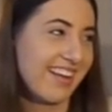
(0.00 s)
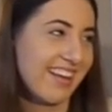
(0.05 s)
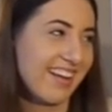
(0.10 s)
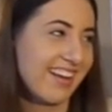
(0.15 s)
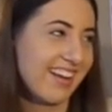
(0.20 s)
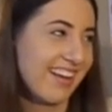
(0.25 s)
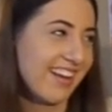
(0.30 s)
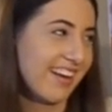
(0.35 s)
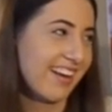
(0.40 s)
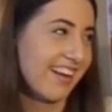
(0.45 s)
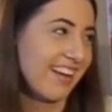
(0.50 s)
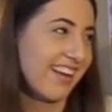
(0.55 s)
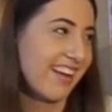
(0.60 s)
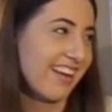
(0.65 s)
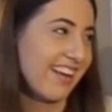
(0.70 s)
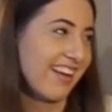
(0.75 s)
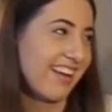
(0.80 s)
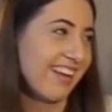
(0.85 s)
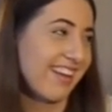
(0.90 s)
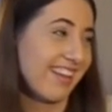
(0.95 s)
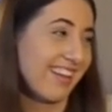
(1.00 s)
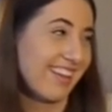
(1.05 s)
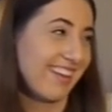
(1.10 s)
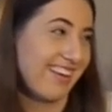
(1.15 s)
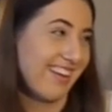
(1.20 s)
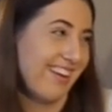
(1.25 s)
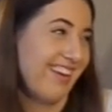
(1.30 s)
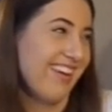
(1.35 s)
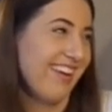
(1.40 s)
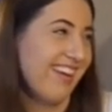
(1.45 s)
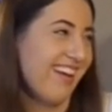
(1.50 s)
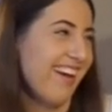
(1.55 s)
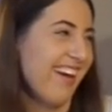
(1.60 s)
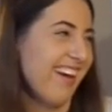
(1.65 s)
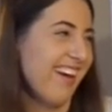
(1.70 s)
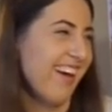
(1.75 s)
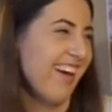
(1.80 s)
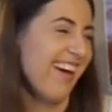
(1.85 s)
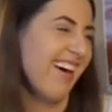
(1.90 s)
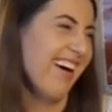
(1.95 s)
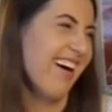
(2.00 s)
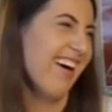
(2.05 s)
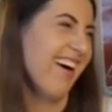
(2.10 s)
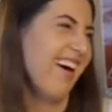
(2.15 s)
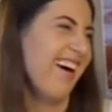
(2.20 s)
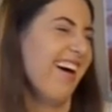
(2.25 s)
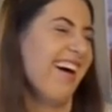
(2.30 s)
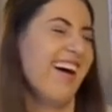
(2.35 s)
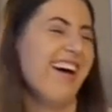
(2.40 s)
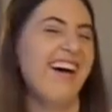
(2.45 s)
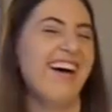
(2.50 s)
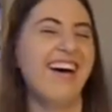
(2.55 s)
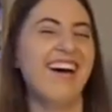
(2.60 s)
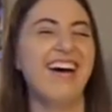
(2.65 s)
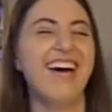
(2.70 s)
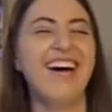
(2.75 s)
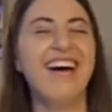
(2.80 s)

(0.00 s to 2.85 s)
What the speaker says: No words are spoken by the person on screen.